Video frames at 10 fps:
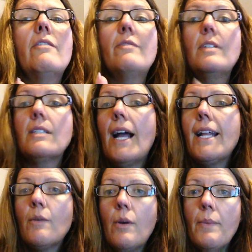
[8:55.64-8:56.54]

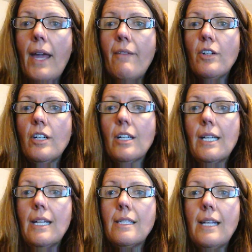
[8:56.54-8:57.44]
deciding what behavior you're
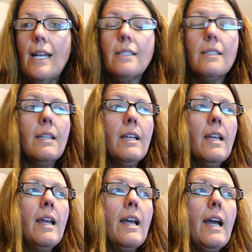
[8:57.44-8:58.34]
going to assess.
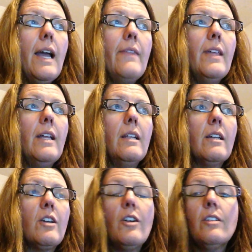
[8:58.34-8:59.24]
And
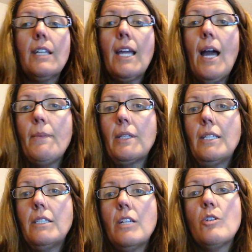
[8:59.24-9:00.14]
then currently I'm a
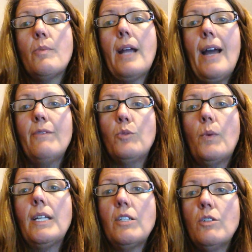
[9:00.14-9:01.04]
lead teacher, but I have
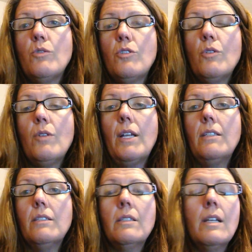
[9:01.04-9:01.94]
22
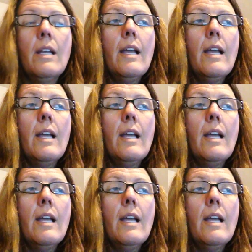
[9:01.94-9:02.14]
students,